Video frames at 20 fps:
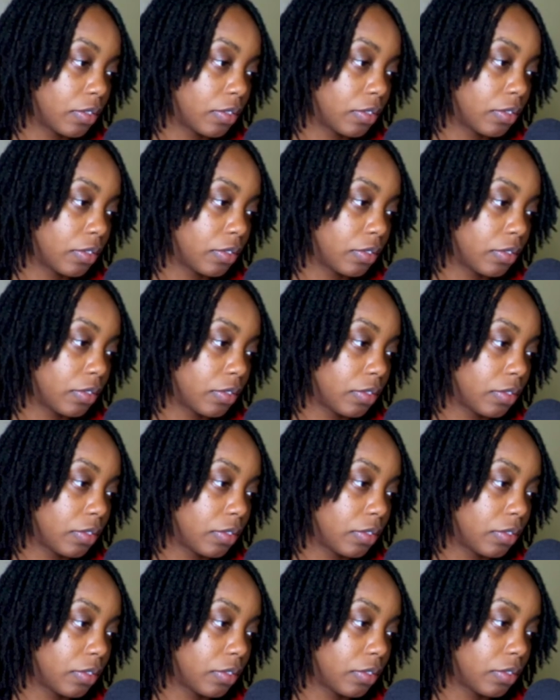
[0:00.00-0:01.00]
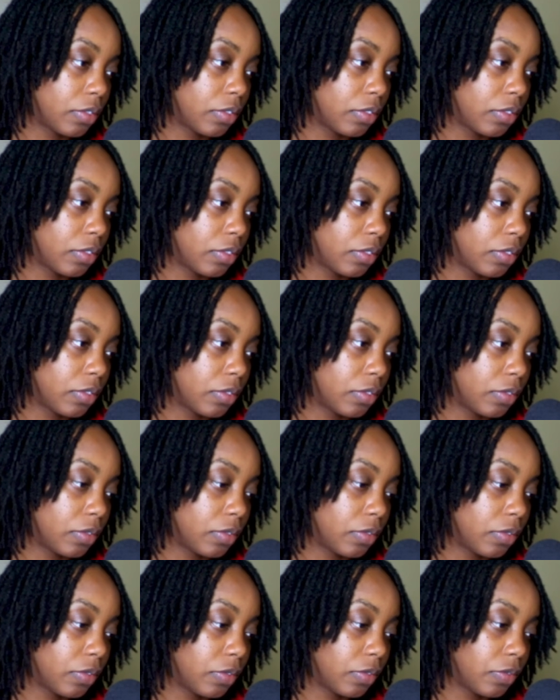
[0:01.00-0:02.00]
People have to be all over.
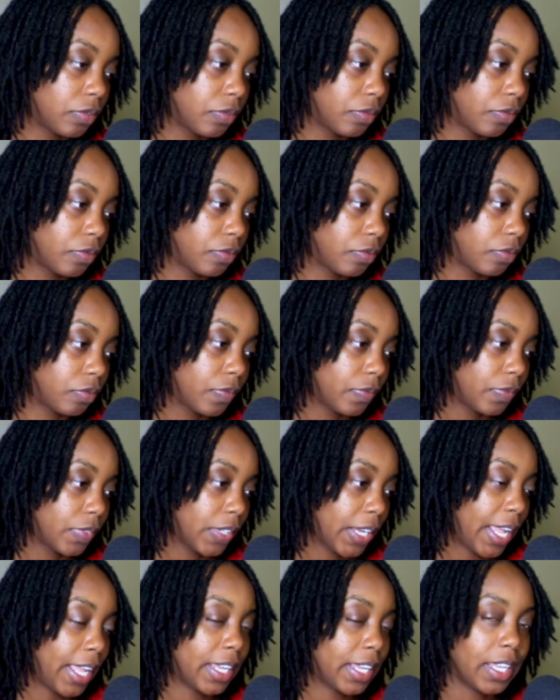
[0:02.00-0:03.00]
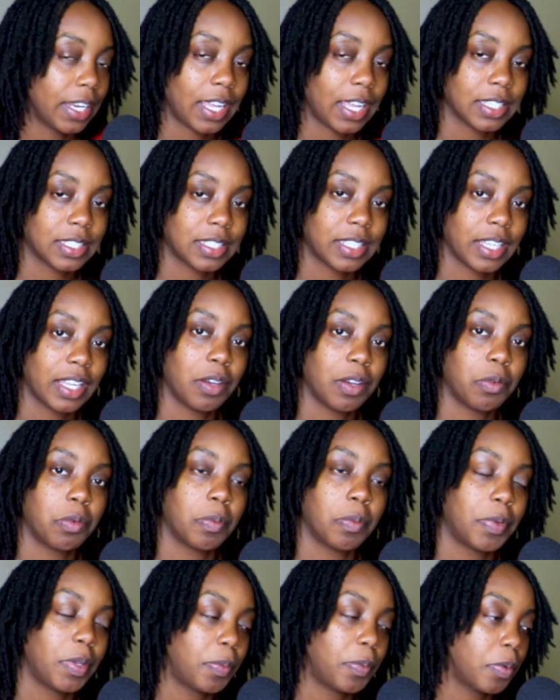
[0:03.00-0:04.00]
Everyone are gonna know about it. I cannot stand when
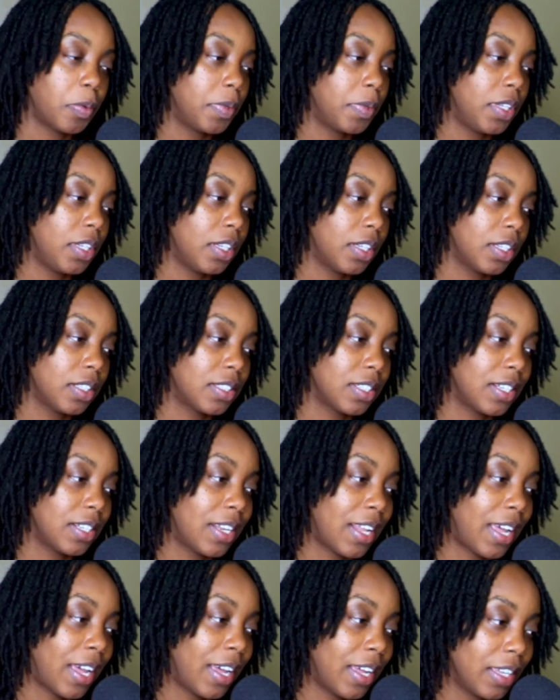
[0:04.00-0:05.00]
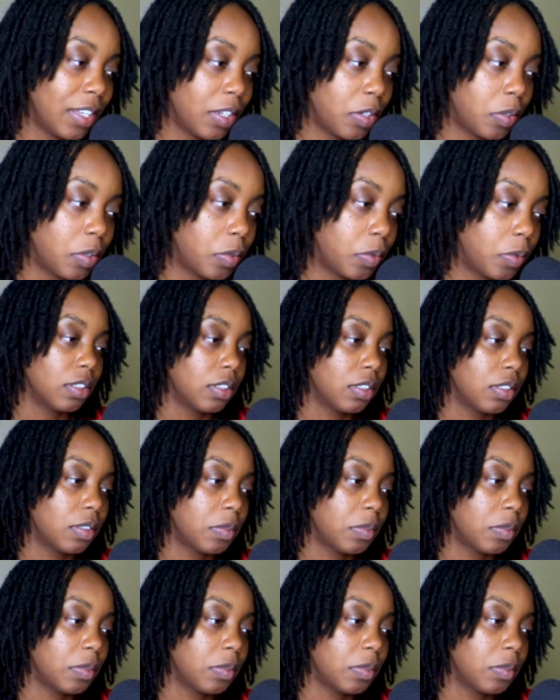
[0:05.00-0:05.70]
people be in denial.